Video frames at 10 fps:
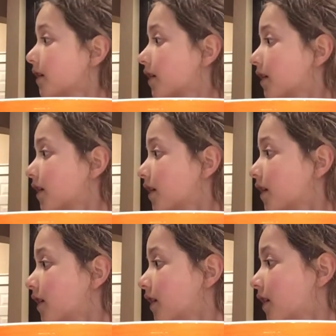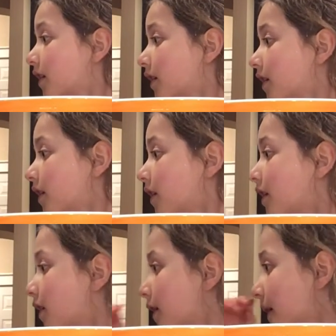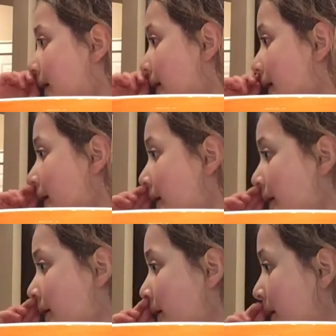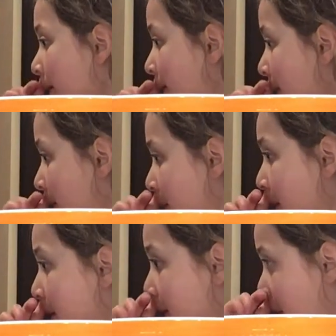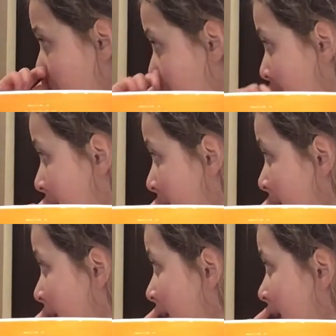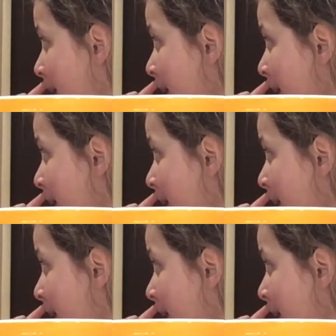Oh, if you don't know yet, you probably don't. We're using eggs and